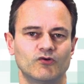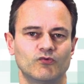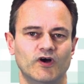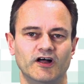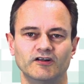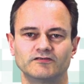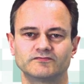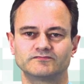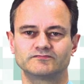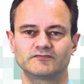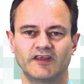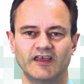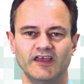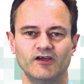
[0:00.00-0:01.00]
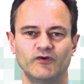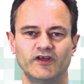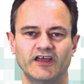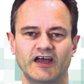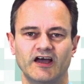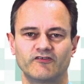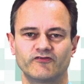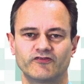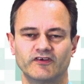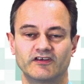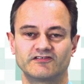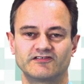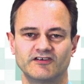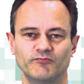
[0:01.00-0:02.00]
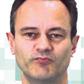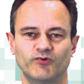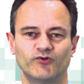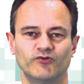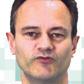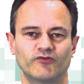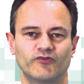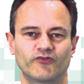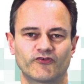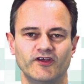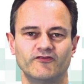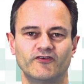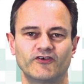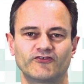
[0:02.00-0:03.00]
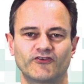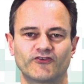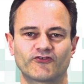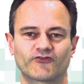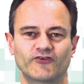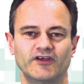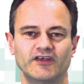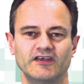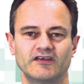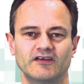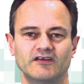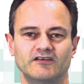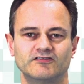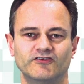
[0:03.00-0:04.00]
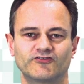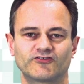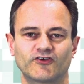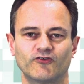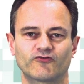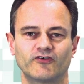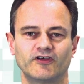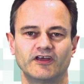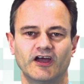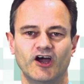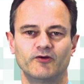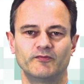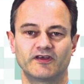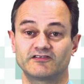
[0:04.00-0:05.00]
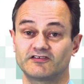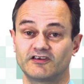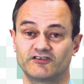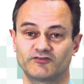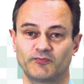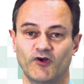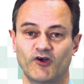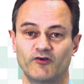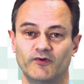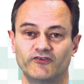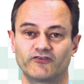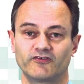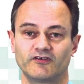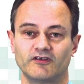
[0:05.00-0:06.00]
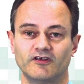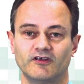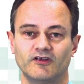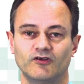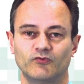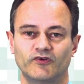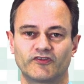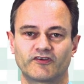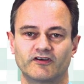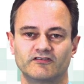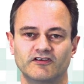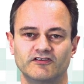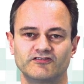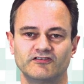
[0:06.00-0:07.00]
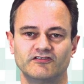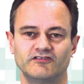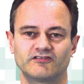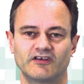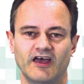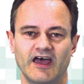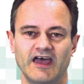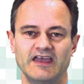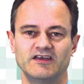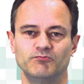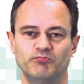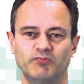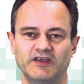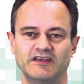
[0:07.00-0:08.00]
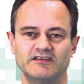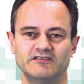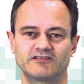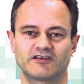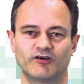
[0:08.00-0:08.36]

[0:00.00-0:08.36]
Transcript: Well, here we have a simple 3 versus 3 Discovery Omics experiment with conditions A and B to